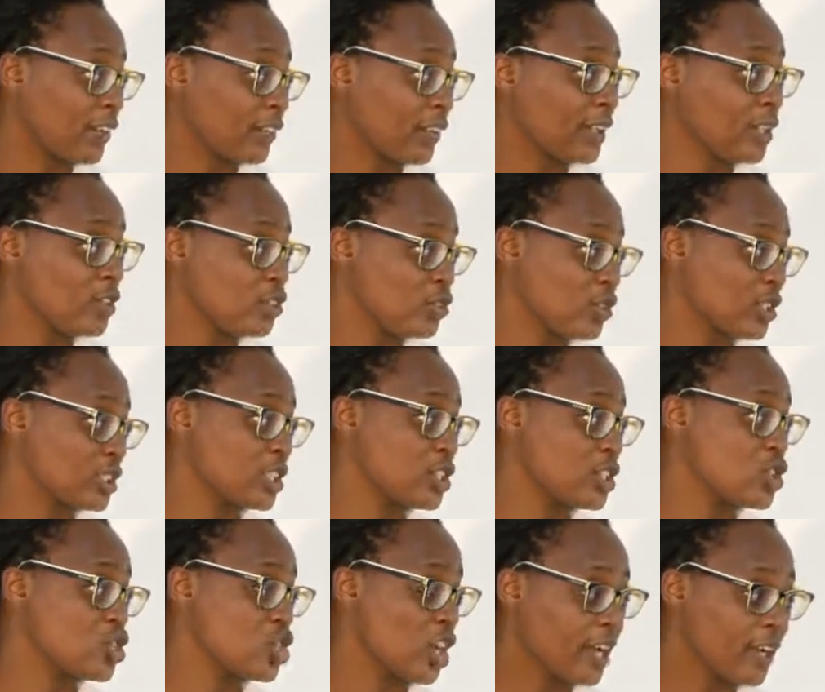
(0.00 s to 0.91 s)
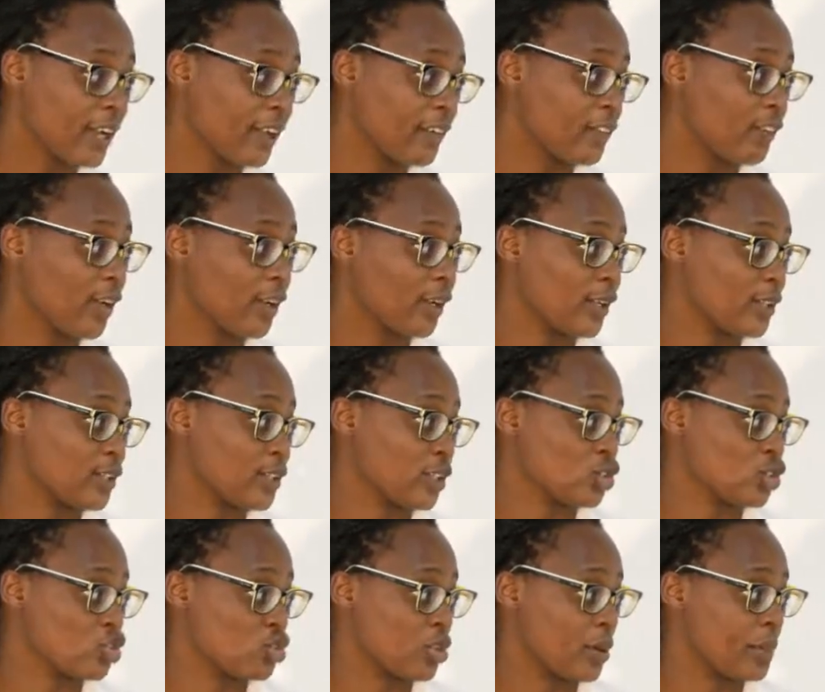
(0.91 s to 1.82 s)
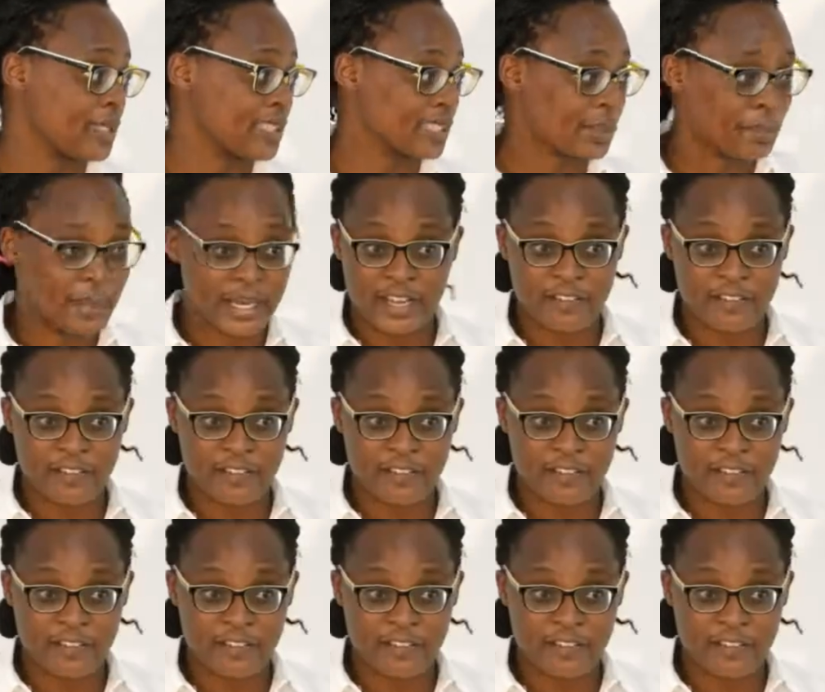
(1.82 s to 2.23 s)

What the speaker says: have an interest in gender and violent extremism.